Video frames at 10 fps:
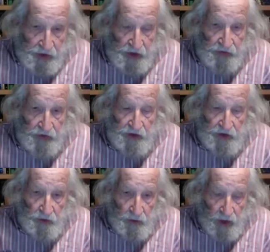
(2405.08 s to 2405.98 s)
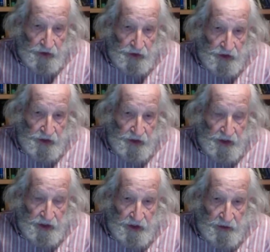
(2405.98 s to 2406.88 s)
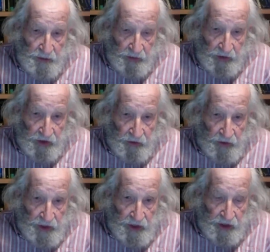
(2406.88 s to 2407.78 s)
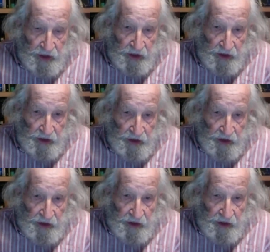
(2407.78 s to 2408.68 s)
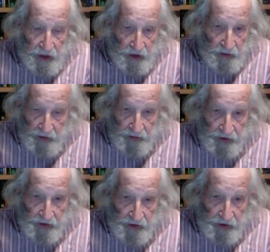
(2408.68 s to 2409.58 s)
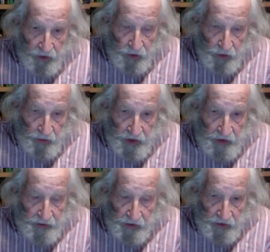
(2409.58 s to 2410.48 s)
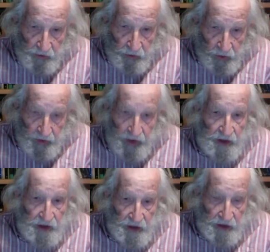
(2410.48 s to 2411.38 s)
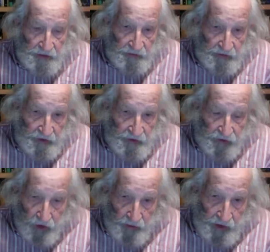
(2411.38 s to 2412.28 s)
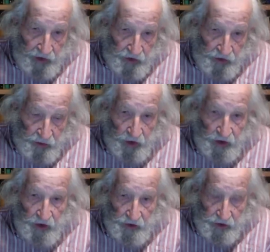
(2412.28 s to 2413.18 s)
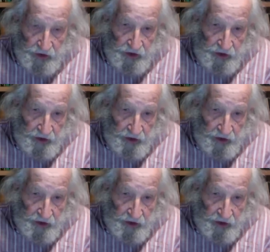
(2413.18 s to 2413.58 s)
for your rights in the public arena. Young people, old people, women, farmers, workers, just